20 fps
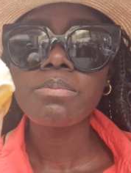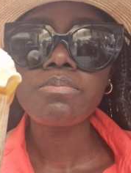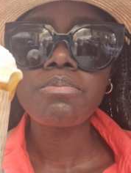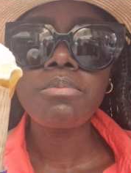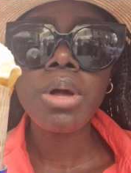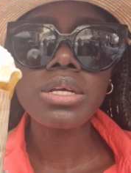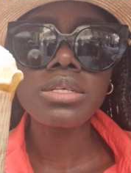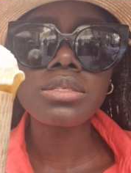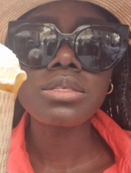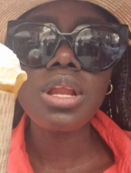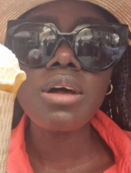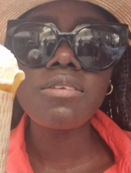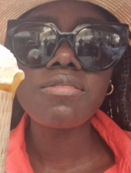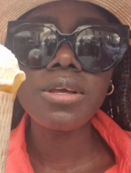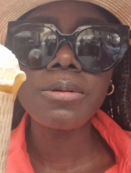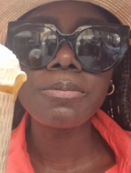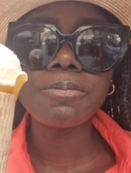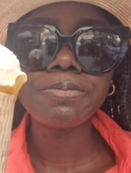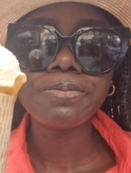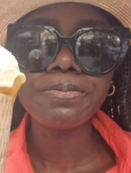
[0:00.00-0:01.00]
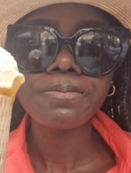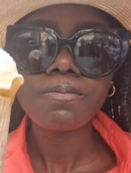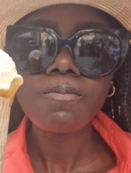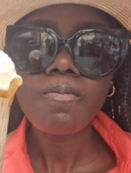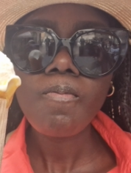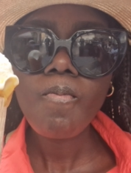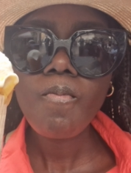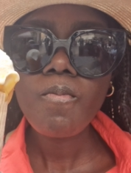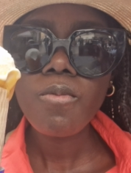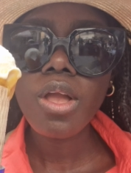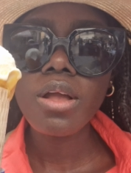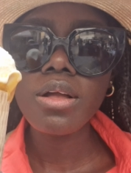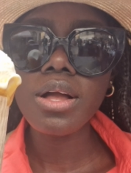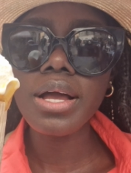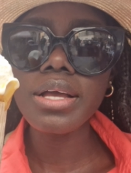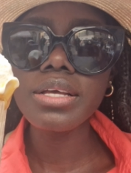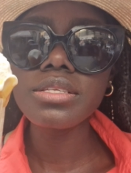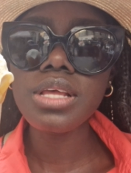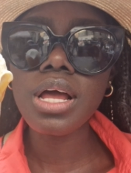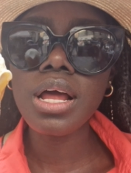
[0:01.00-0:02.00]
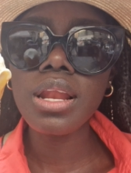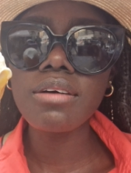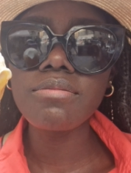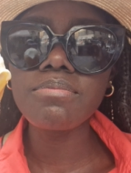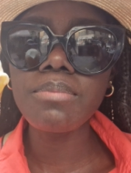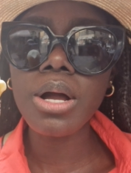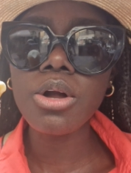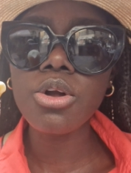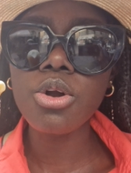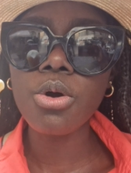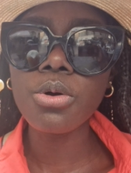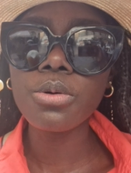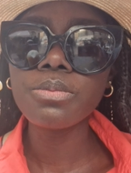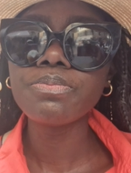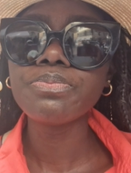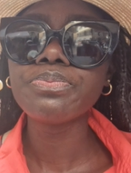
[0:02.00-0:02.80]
But it's lovely, guys. I love mango.